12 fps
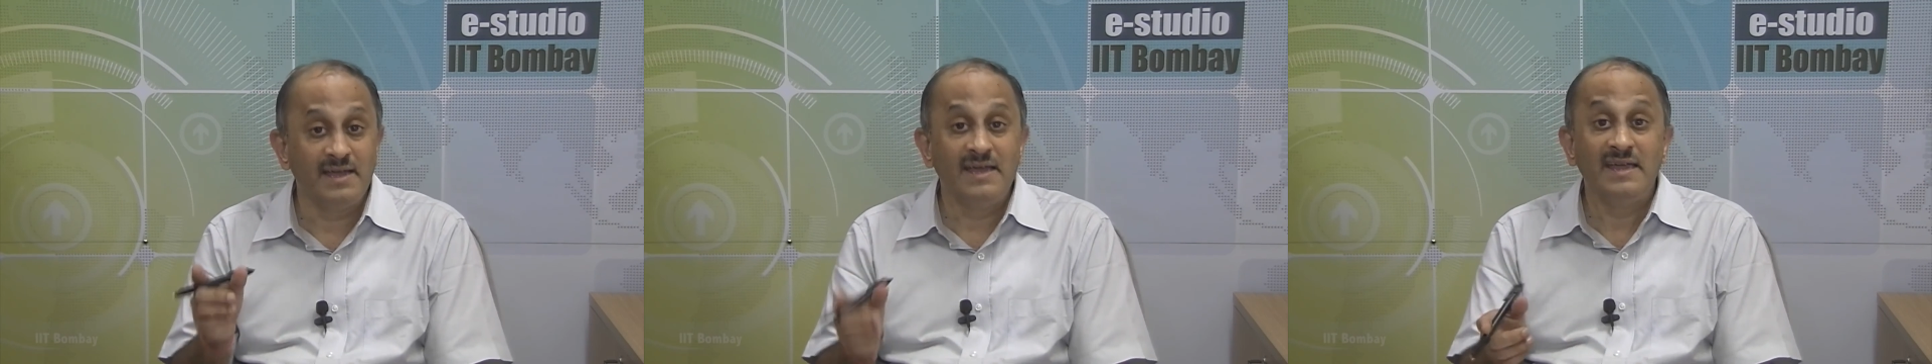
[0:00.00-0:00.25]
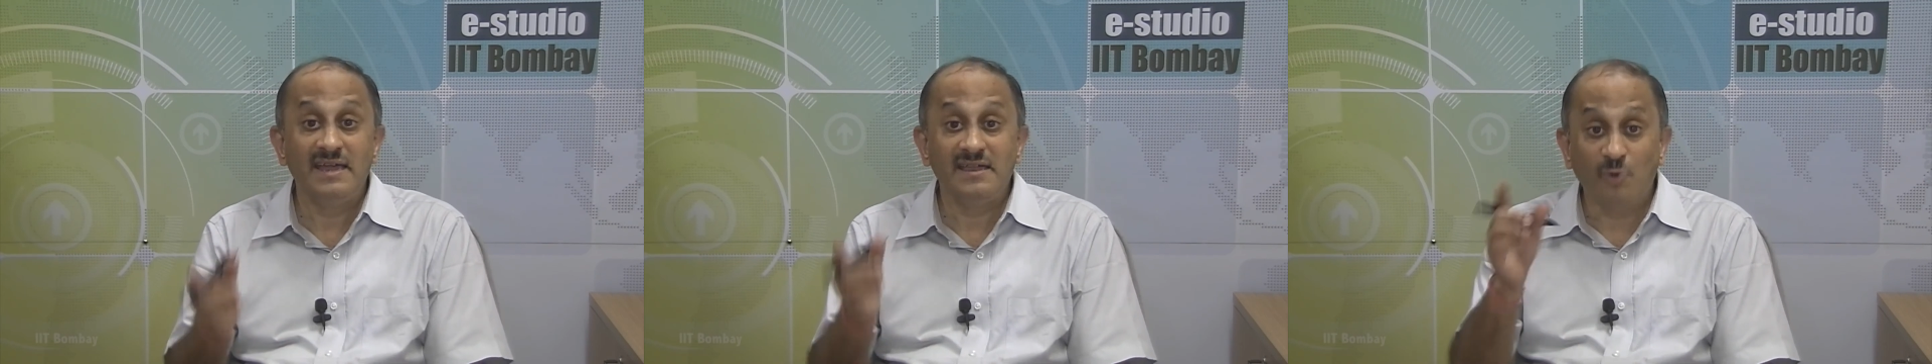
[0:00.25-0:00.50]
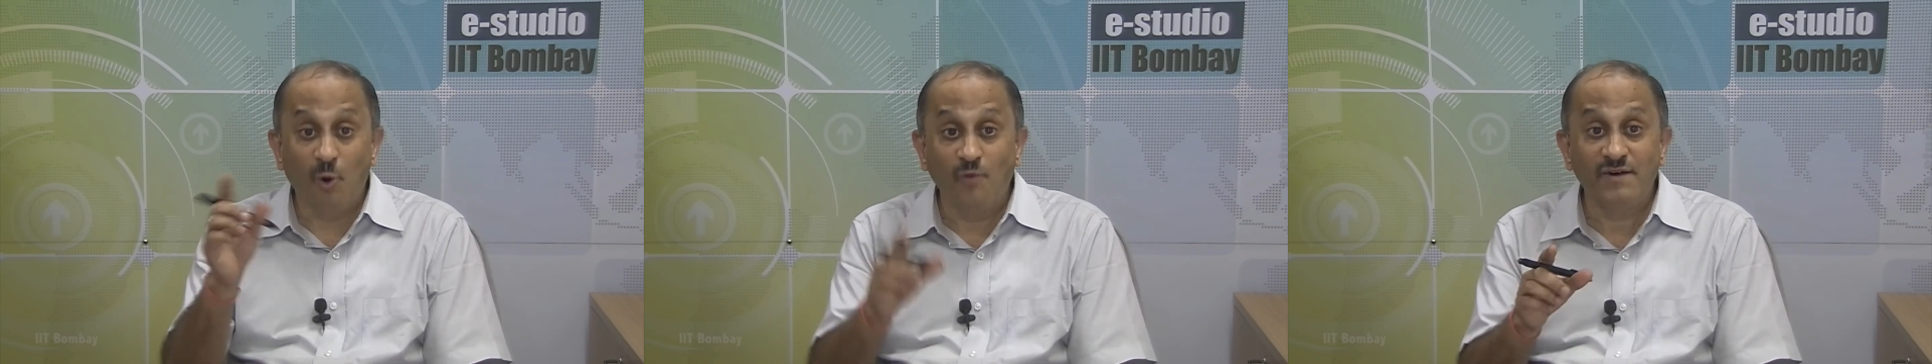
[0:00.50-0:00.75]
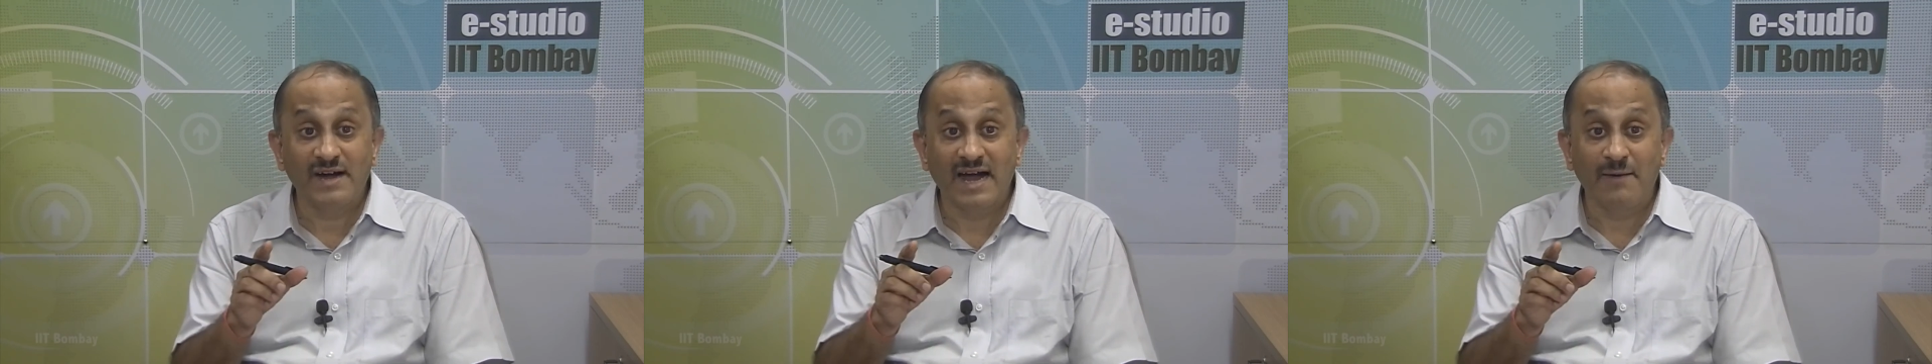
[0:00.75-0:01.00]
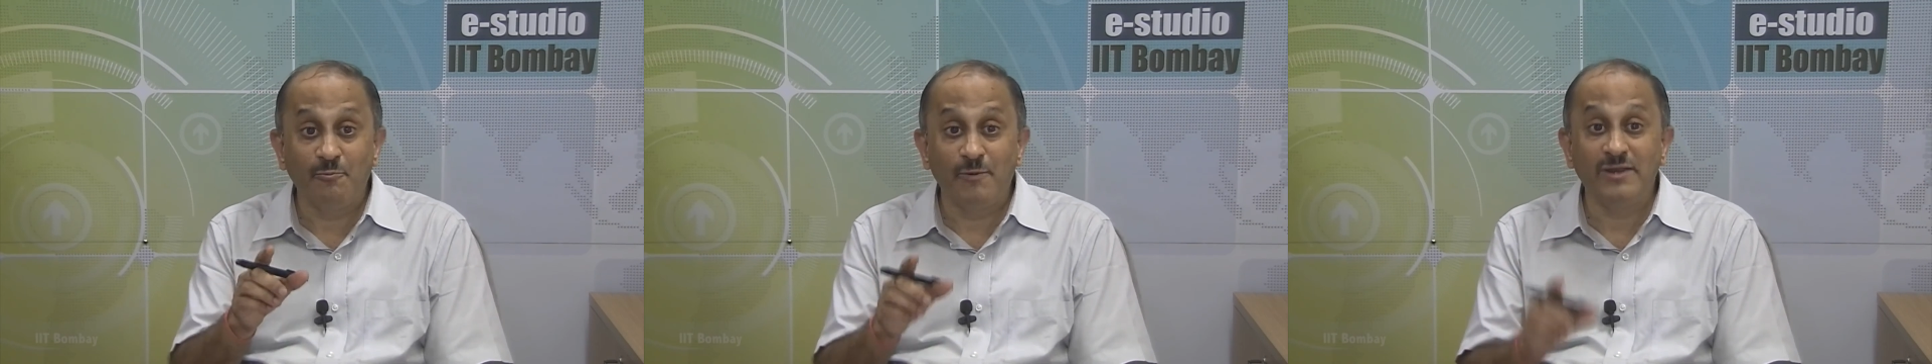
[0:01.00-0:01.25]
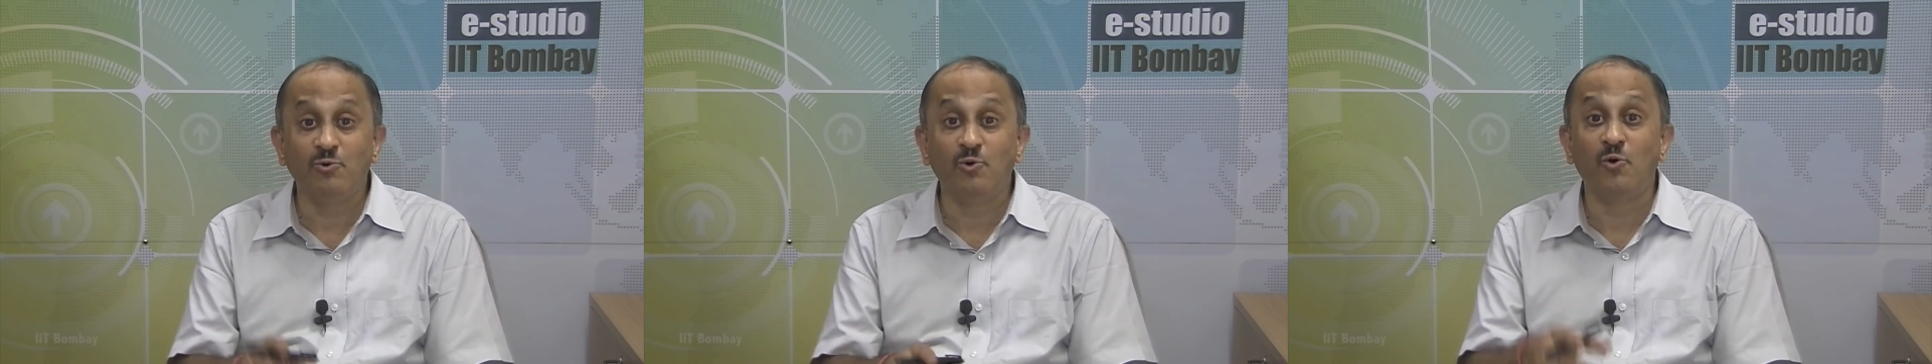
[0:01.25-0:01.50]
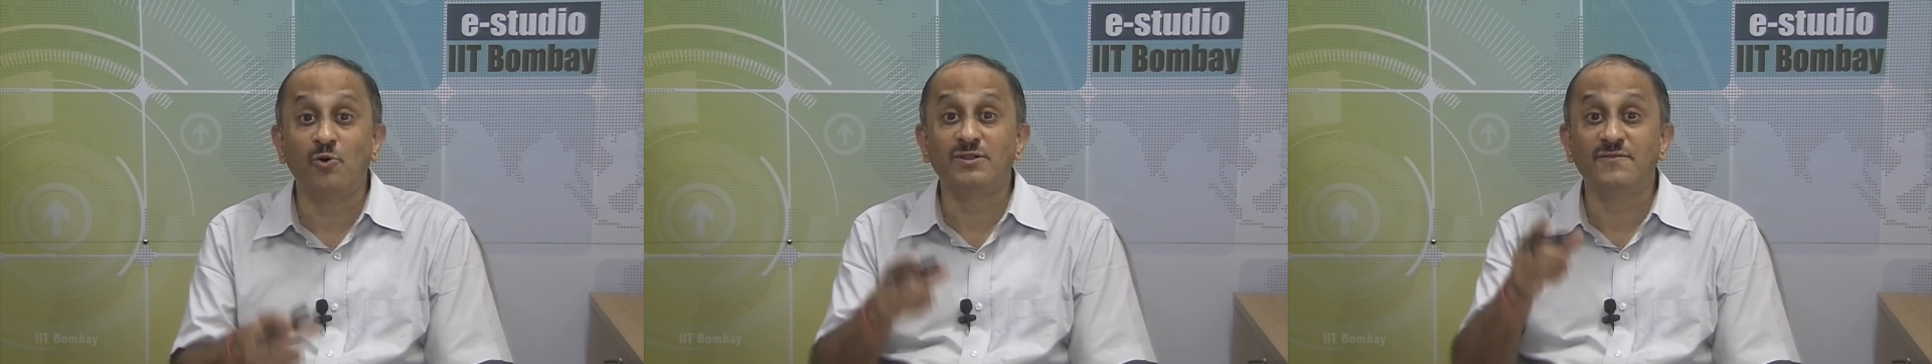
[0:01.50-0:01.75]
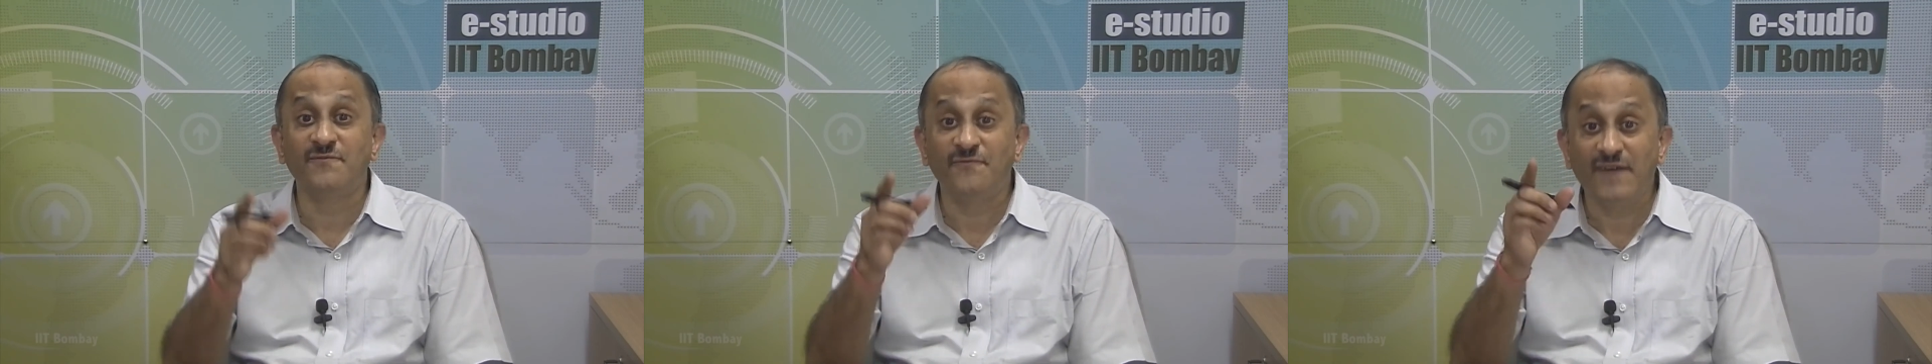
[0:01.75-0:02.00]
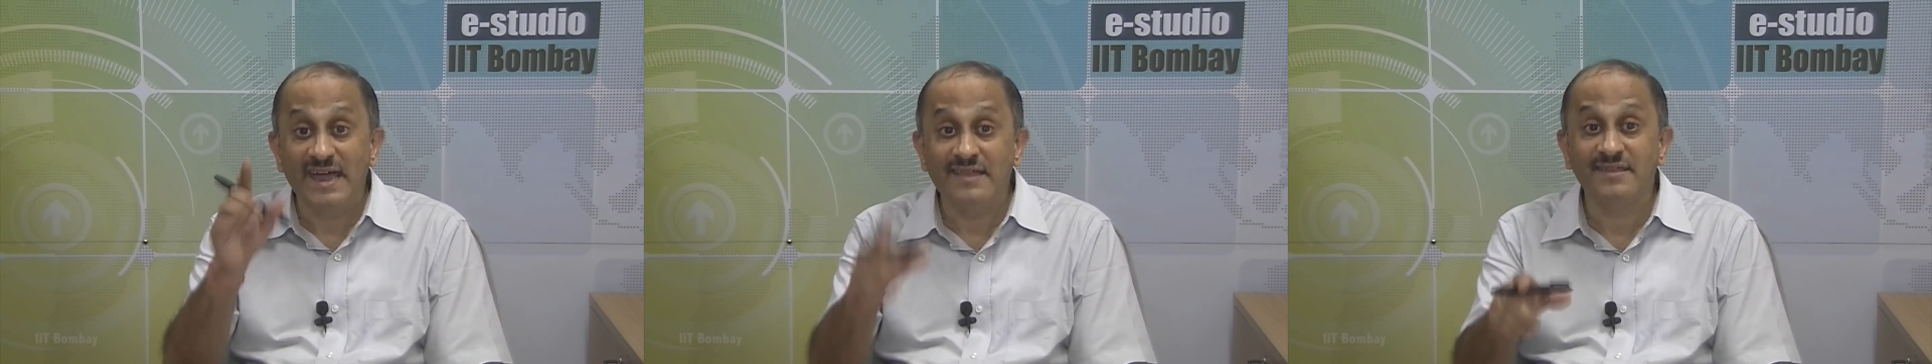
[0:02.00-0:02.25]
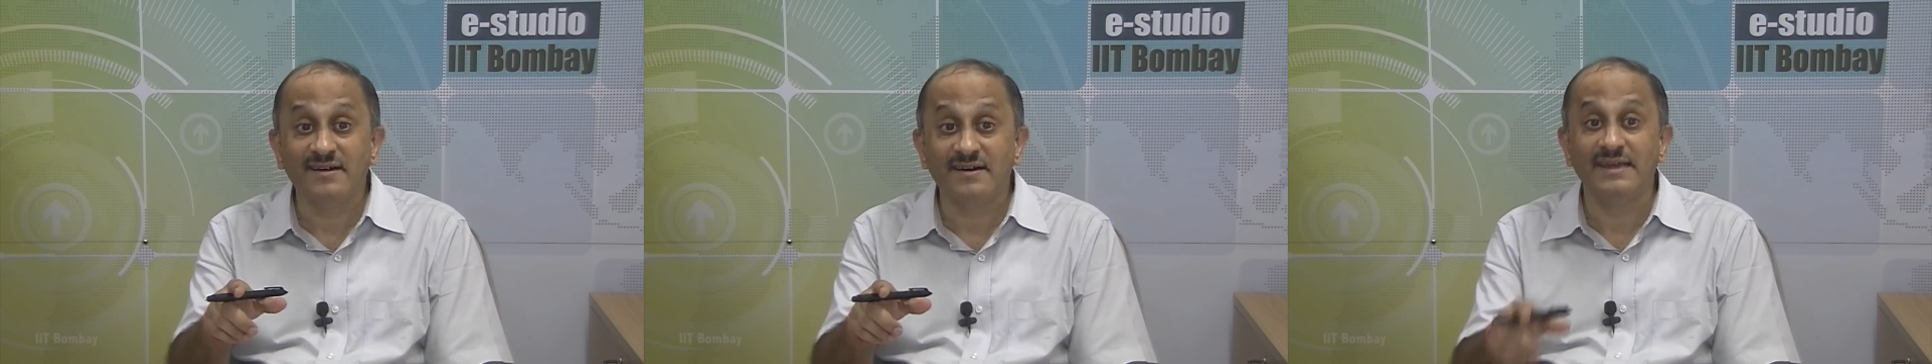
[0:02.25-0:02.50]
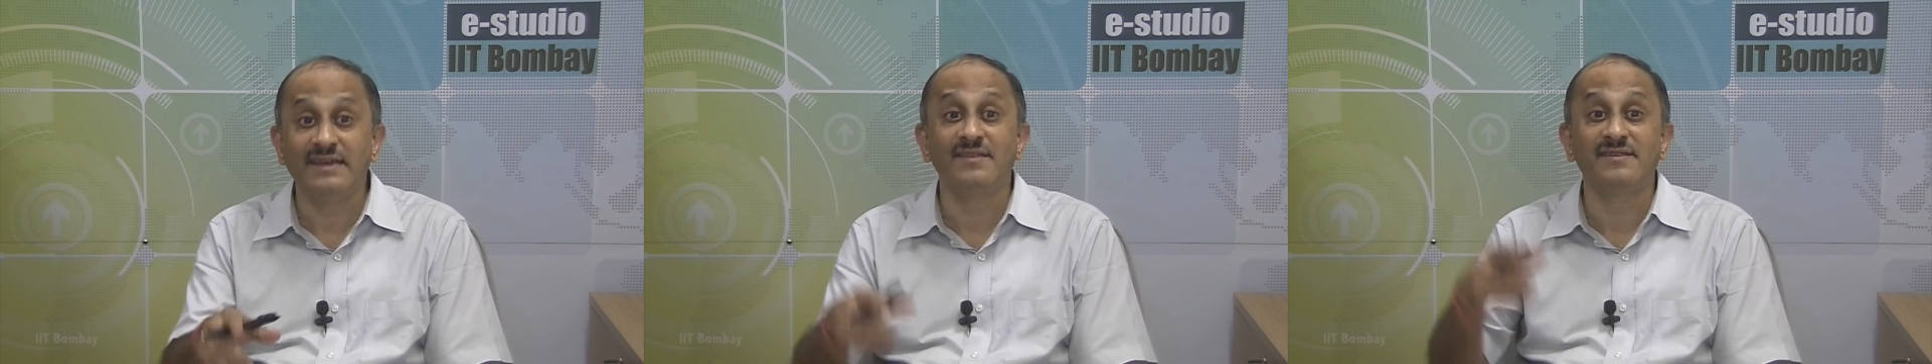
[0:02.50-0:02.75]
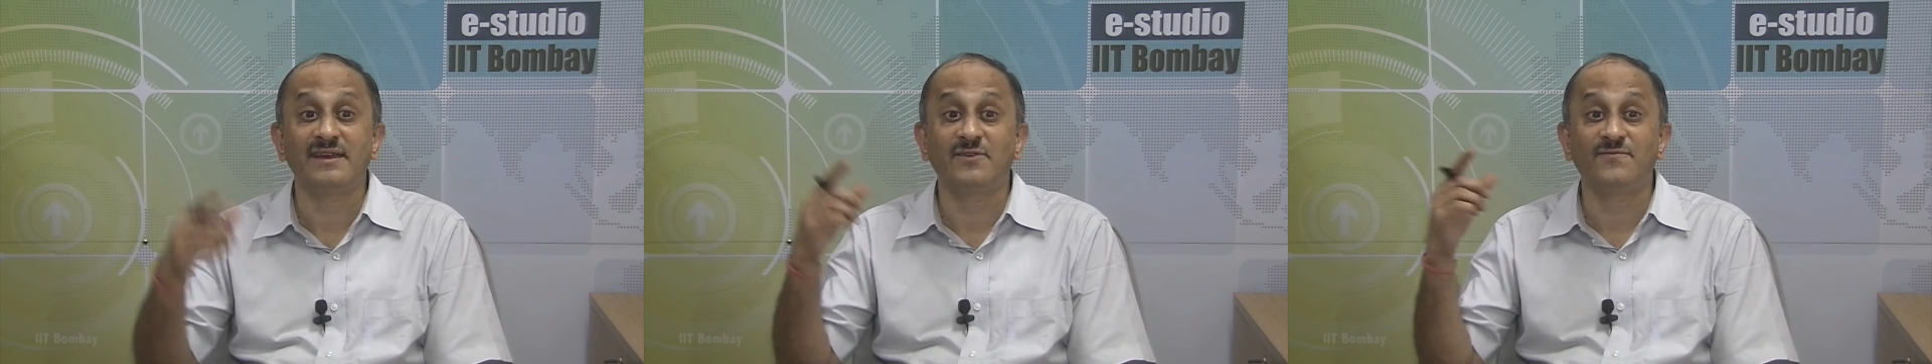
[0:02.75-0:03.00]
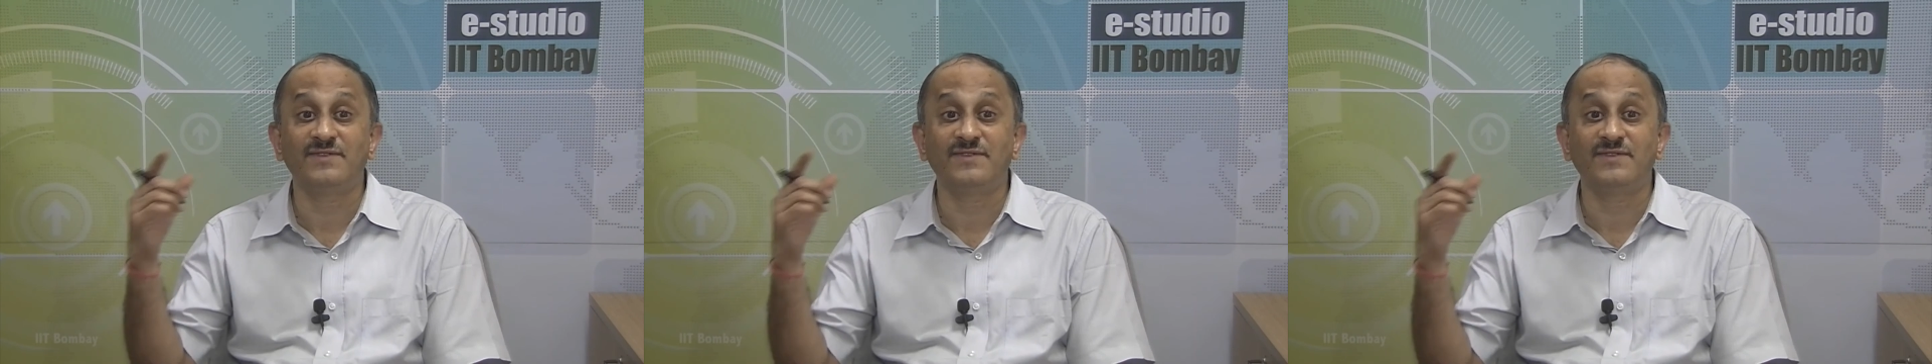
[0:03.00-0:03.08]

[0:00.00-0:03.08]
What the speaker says: is overcome when you go to the phasor instead of